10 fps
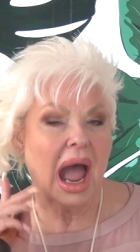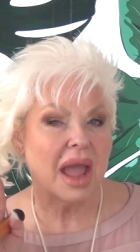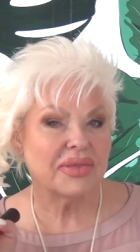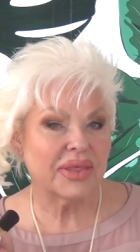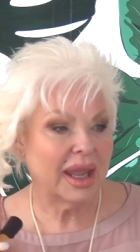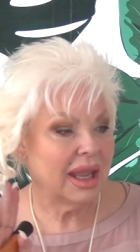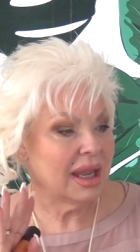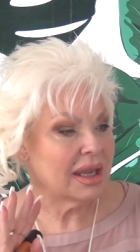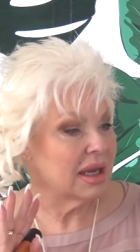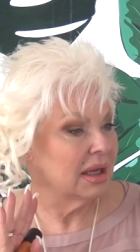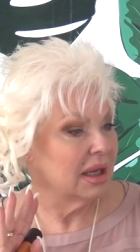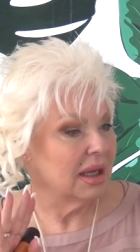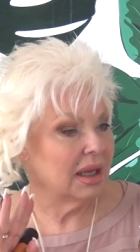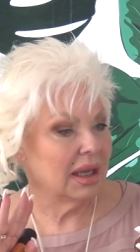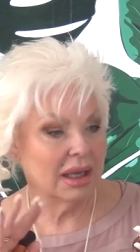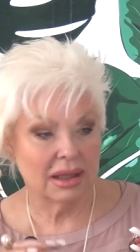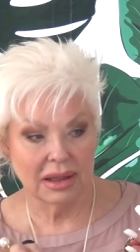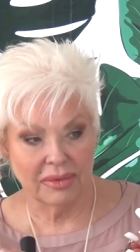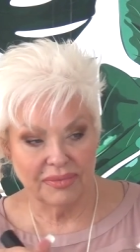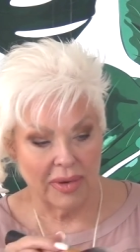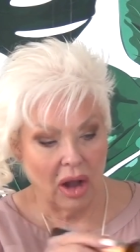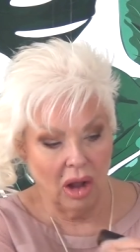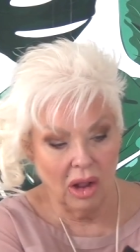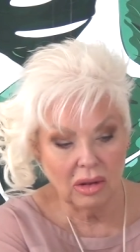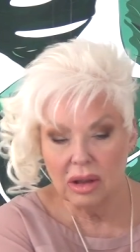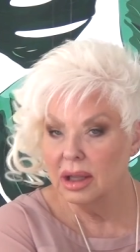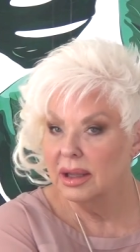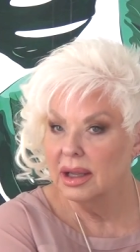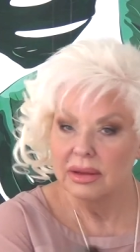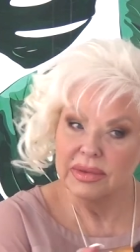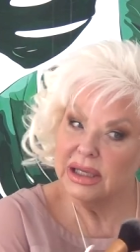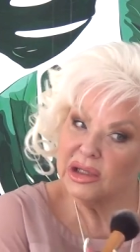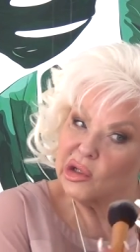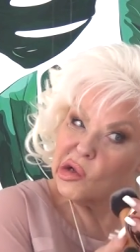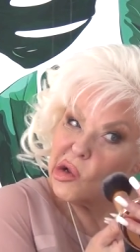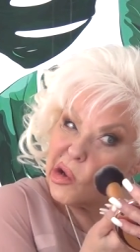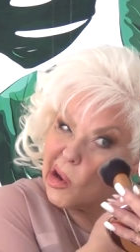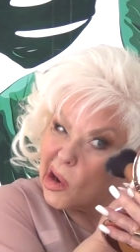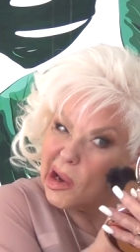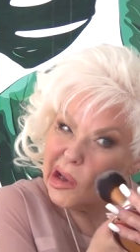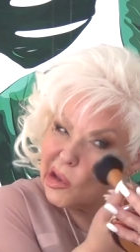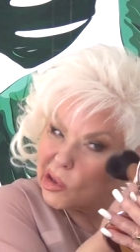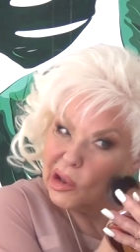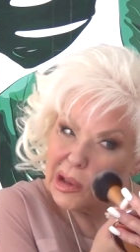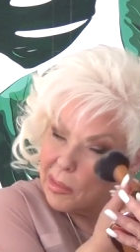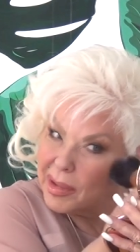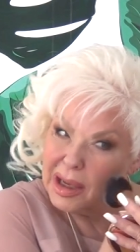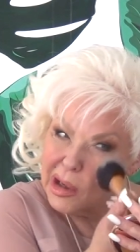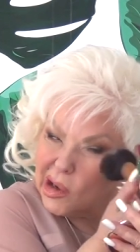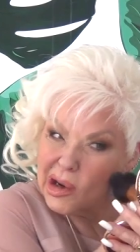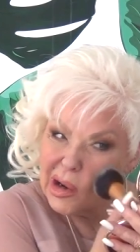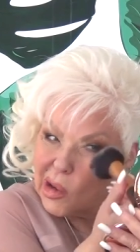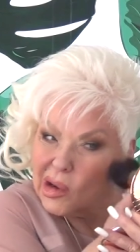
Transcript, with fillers: I think in the fall, this is going to be